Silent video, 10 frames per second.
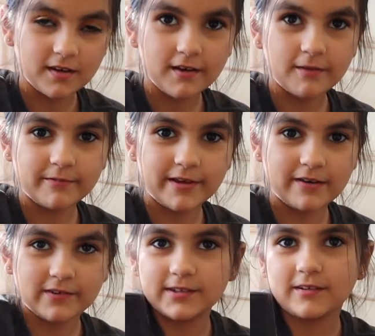And we
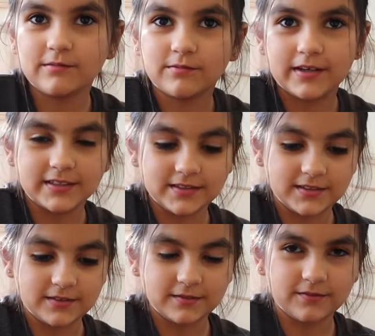have our little
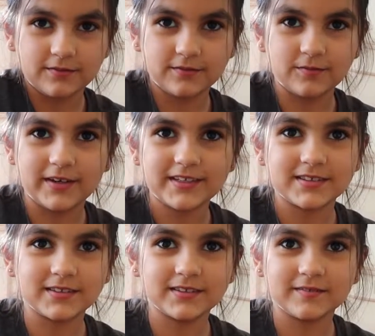ricey
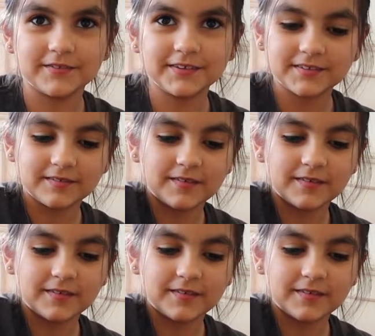ricey, what?